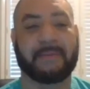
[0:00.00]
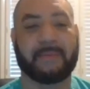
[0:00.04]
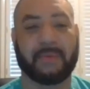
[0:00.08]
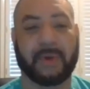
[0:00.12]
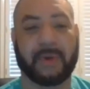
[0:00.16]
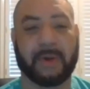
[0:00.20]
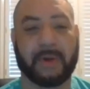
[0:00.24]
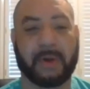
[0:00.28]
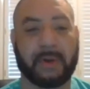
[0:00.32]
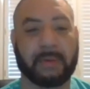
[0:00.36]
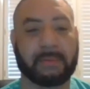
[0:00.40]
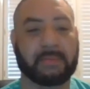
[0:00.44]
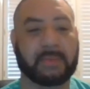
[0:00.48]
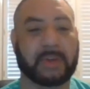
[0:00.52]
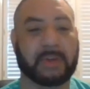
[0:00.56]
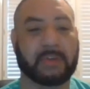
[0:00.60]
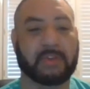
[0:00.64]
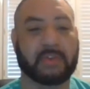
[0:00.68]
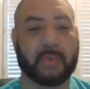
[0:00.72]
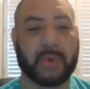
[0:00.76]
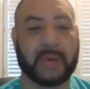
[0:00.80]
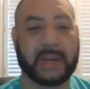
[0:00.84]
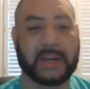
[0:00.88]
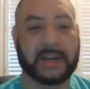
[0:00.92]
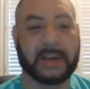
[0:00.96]
for
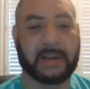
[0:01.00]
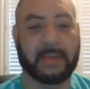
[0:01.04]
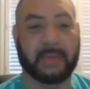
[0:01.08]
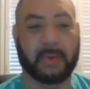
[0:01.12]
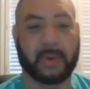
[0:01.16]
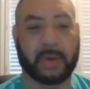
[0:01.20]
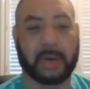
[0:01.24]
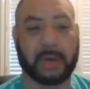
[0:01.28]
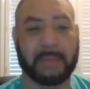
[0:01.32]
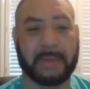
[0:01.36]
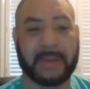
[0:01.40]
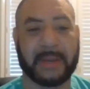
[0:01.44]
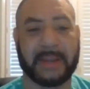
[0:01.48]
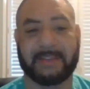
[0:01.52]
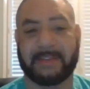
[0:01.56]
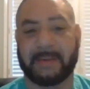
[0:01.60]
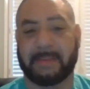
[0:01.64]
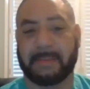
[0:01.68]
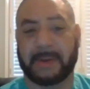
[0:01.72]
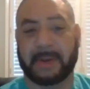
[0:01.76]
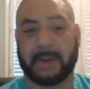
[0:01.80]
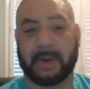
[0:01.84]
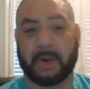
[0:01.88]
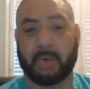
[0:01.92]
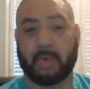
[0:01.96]
20 to 30 minutes,
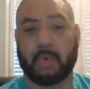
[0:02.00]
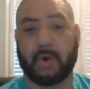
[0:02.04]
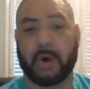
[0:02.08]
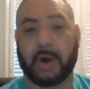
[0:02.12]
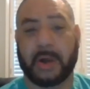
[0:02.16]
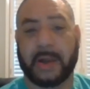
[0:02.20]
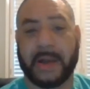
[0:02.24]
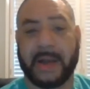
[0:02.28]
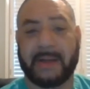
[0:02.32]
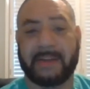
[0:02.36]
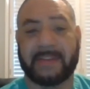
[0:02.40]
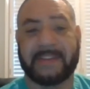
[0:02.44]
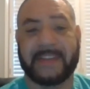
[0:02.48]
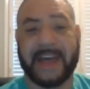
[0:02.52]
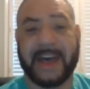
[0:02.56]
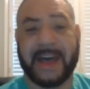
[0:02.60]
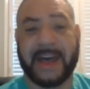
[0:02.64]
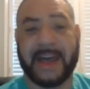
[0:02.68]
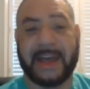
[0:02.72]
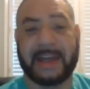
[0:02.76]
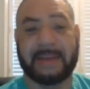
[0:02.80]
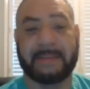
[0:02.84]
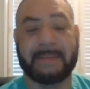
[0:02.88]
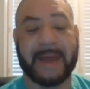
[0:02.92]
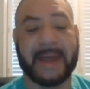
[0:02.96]
I'm going to go walk
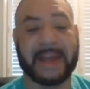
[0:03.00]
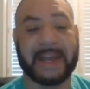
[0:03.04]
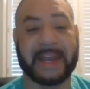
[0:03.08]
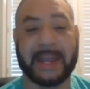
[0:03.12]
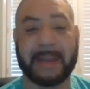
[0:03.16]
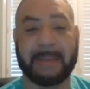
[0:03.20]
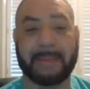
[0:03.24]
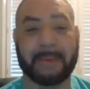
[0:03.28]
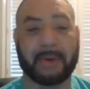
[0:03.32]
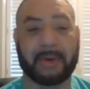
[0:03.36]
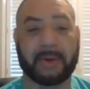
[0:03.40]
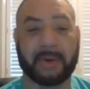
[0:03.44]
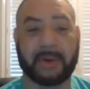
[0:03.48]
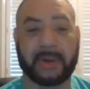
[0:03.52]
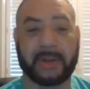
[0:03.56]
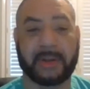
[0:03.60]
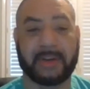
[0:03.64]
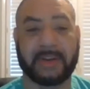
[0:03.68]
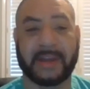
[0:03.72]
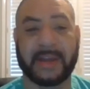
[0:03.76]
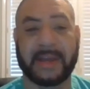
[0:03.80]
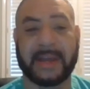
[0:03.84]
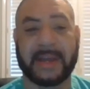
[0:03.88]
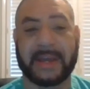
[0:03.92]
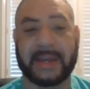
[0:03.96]
outside in my
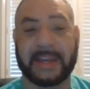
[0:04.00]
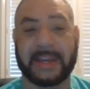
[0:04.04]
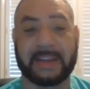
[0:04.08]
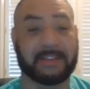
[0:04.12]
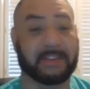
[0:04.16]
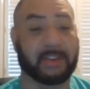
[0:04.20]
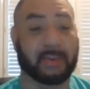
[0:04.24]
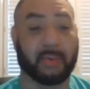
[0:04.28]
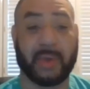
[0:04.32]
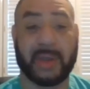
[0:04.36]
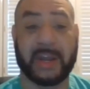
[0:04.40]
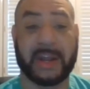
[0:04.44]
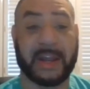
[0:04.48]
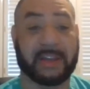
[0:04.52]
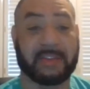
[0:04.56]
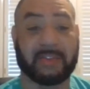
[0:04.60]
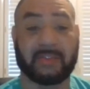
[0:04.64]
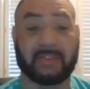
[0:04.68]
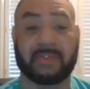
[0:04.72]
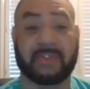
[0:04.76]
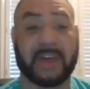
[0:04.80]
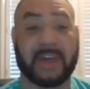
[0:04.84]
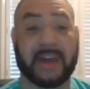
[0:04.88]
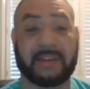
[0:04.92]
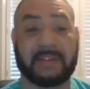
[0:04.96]
neighborhood is a great
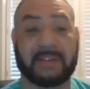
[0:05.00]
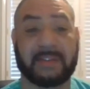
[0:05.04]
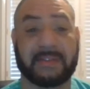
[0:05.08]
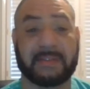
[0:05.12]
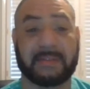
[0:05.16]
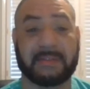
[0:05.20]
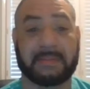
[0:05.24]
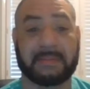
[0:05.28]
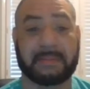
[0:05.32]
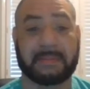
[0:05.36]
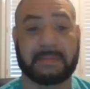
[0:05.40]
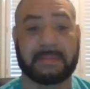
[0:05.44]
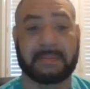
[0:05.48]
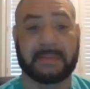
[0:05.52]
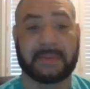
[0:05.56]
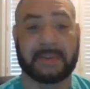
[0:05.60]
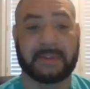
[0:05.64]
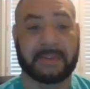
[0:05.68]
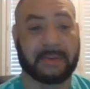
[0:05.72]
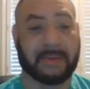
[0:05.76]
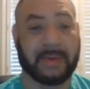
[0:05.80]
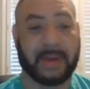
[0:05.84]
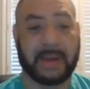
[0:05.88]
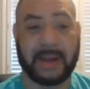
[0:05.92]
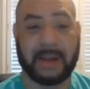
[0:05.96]
exercise.
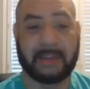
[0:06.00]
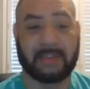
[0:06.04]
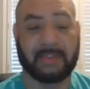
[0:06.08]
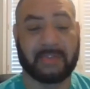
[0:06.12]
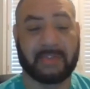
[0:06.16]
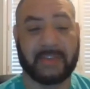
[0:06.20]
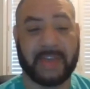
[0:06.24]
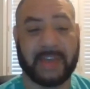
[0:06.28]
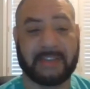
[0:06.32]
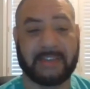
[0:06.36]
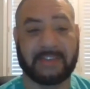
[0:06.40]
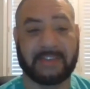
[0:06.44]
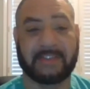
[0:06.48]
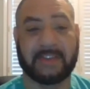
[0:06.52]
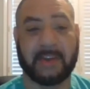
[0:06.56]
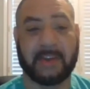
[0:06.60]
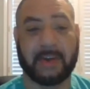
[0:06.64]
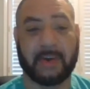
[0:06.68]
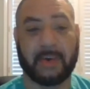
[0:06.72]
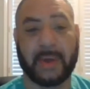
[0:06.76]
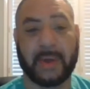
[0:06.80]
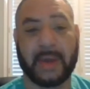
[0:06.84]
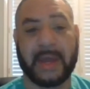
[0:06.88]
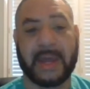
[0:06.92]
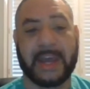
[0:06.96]
And
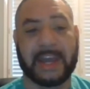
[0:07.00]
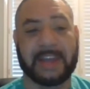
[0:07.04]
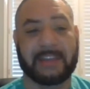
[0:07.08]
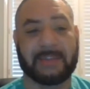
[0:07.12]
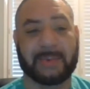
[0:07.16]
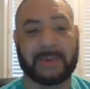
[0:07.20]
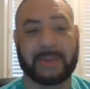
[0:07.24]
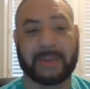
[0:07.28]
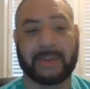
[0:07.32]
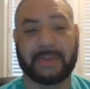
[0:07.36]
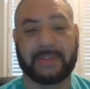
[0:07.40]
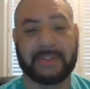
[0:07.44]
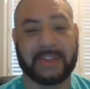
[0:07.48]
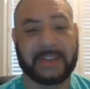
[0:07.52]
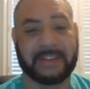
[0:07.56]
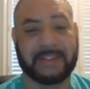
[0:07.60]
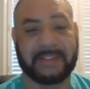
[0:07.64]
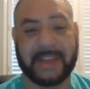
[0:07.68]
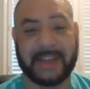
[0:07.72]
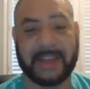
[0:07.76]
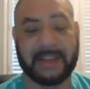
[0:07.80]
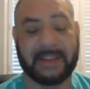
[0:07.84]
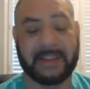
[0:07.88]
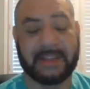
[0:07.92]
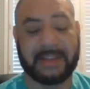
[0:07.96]
so it's one of those
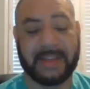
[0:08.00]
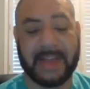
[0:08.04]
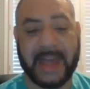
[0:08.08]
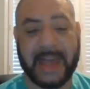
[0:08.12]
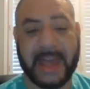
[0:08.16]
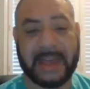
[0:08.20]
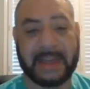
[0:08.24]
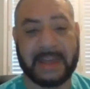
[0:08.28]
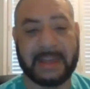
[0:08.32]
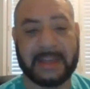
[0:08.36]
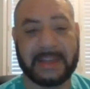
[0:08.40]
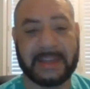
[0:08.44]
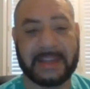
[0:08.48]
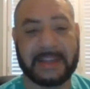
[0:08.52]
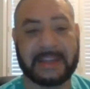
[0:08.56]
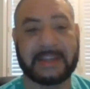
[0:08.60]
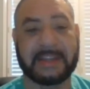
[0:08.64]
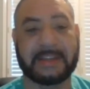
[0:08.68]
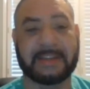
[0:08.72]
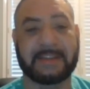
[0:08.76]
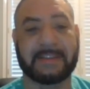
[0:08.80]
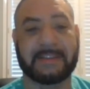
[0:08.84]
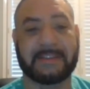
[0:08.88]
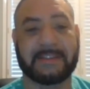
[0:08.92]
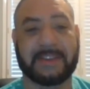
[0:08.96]
things that
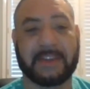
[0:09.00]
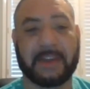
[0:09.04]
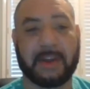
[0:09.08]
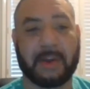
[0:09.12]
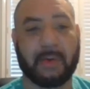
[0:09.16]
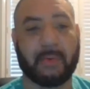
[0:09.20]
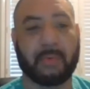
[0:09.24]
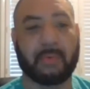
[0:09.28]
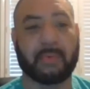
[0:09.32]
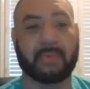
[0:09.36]
is,